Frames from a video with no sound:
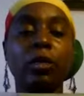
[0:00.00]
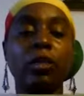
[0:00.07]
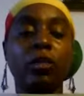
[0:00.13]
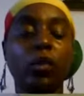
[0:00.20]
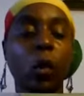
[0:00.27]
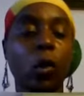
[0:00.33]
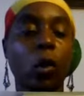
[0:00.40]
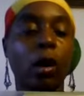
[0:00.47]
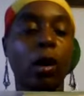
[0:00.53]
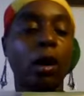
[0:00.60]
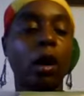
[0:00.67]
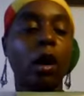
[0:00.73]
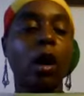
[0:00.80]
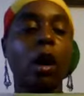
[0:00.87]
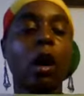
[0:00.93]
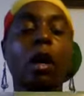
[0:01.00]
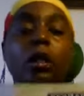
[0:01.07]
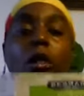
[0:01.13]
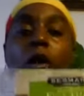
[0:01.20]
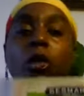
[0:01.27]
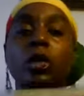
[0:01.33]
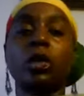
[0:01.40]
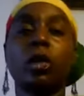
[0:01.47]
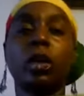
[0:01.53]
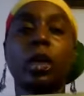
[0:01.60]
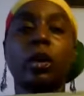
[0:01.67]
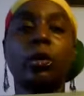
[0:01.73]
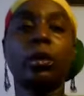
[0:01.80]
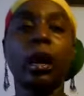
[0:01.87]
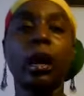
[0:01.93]
for a low
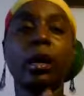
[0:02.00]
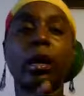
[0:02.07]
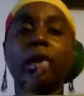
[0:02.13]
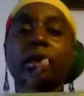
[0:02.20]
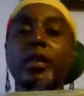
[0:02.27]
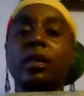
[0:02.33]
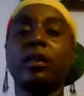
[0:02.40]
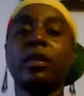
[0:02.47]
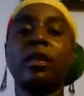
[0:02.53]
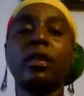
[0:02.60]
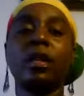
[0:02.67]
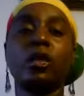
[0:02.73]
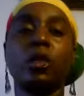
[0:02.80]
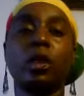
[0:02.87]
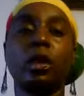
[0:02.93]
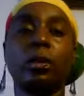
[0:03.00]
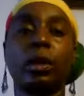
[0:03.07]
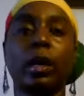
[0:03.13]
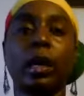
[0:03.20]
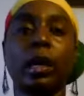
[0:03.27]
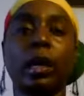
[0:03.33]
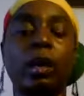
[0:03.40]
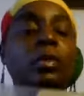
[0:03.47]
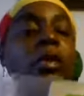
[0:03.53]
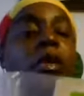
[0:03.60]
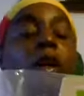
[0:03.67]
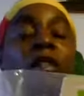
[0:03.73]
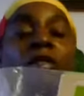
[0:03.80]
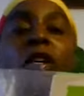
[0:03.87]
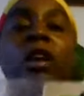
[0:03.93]
sodium product, then this would be, I'm
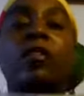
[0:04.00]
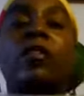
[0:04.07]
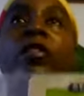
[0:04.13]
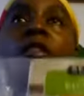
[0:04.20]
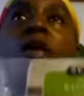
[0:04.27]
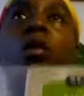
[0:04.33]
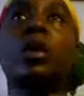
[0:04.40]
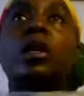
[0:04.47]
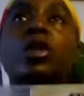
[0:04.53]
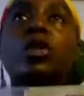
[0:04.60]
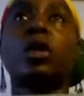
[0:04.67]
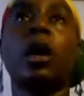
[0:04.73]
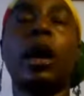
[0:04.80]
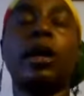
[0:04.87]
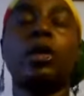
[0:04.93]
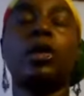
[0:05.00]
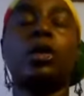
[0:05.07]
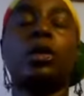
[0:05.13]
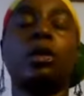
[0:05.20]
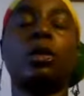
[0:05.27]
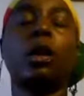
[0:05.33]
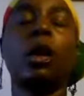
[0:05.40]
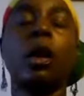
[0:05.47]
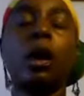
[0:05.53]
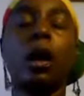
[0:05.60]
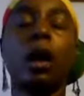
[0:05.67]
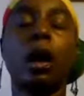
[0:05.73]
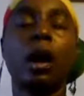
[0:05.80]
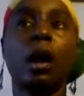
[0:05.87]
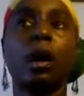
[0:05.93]
sorry, if someone is trying to
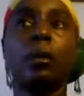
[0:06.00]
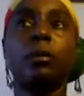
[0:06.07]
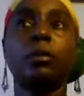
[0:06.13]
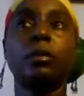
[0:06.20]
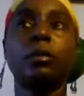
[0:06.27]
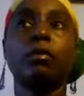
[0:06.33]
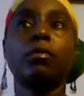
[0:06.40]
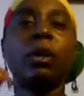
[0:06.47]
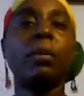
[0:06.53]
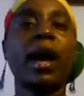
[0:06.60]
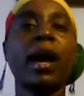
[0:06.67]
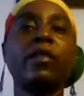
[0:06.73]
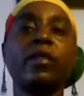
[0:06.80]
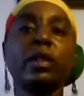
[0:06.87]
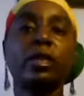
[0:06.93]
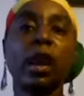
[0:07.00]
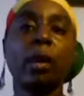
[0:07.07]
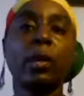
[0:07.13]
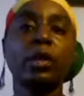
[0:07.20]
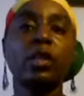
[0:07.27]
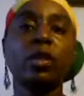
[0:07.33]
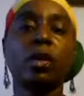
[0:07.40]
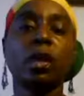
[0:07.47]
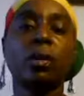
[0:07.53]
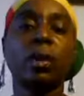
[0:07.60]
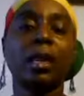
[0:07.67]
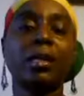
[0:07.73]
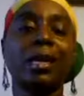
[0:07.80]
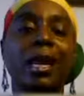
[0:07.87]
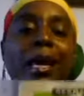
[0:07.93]
be mindful of how much sodium
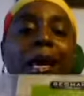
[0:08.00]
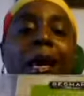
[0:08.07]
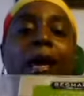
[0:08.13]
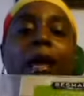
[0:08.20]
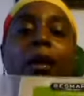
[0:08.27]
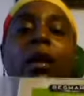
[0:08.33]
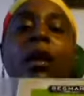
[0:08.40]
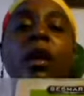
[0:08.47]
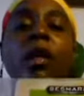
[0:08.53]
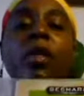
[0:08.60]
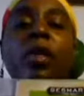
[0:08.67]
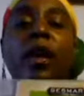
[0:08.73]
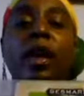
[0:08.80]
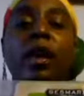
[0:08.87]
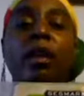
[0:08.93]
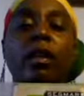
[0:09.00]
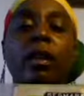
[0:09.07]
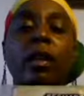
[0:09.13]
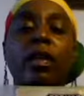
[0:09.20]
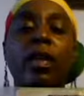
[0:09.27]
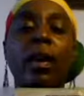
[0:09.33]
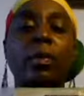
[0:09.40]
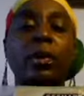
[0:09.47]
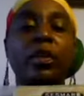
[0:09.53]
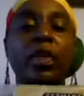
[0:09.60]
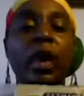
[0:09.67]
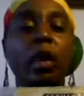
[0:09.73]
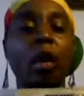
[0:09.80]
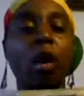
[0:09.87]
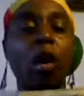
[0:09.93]
they take in, then they put
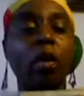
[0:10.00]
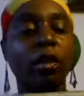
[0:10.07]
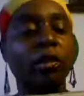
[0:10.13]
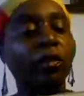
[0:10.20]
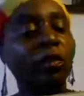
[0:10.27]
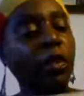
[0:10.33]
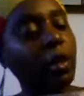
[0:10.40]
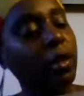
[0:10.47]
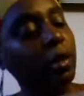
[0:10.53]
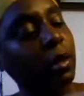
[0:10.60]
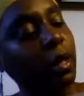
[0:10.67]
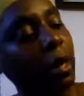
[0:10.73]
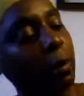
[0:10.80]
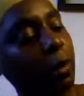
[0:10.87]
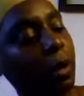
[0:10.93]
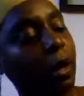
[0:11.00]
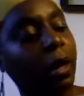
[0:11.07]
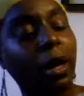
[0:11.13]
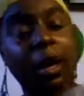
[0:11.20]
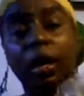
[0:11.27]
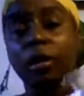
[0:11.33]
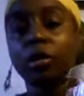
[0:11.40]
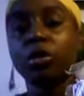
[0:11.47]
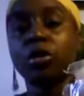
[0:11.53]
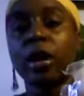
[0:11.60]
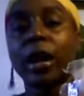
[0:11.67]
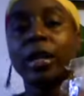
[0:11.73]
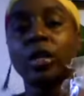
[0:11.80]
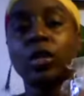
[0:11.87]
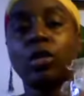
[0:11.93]
that on the front of the label. Again,
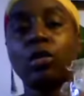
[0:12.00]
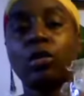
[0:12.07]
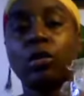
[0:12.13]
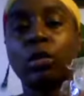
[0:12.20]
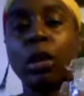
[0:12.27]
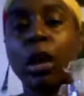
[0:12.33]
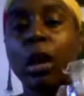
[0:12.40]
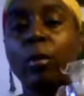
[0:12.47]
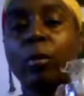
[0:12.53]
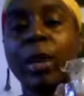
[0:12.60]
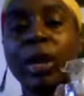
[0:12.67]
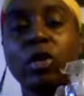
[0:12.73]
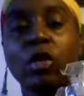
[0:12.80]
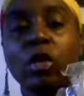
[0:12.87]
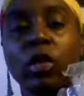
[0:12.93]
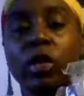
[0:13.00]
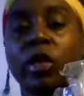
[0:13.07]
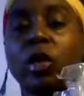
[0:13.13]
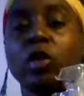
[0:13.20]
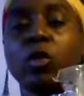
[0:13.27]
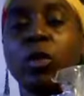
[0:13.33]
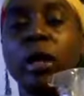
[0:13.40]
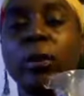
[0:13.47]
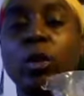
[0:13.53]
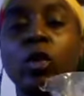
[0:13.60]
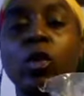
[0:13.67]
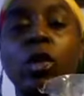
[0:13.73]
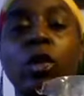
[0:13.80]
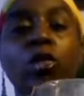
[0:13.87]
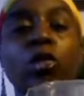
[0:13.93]
trying to make sure that those people
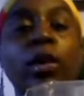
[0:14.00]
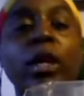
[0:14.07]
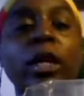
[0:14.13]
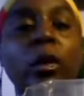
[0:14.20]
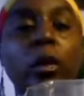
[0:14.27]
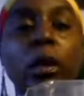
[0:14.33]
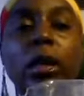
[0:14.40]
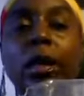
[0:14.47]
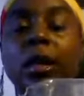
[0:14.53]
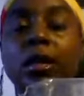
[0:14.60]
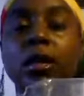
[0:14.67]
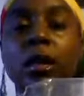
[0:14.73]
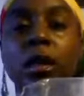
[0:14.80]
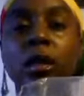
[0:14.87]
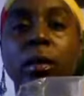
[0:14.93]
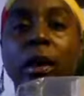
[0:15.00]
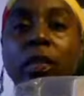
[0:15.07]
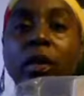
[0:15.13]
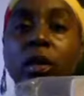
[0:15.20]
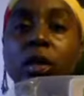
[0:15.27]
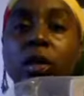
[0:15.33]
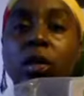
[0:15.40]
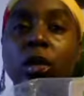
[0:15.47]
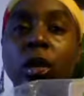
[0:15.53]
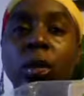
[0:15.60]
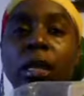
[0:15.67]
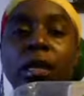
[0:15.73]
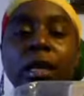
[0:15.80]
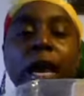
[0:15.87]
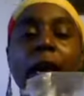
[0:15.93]
who are really, really concerned about their sodium
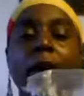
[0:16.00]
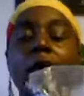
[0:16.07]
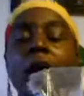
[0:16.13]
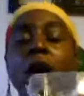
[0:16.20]
intake